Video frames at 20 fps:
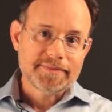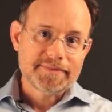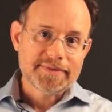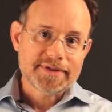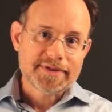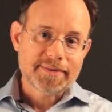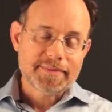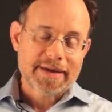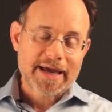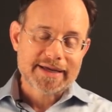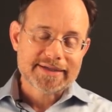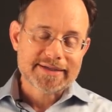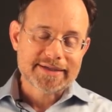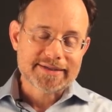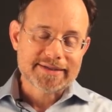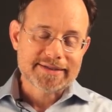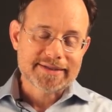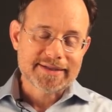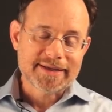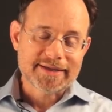some
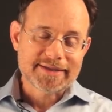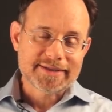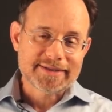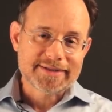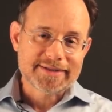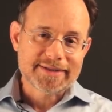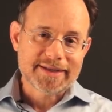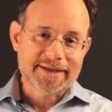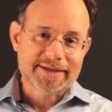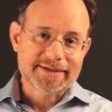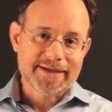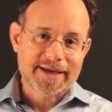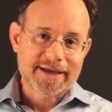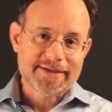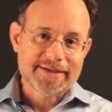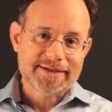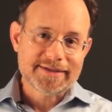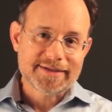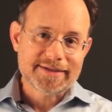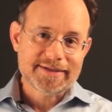assets that
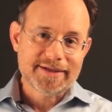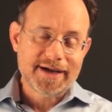Dante did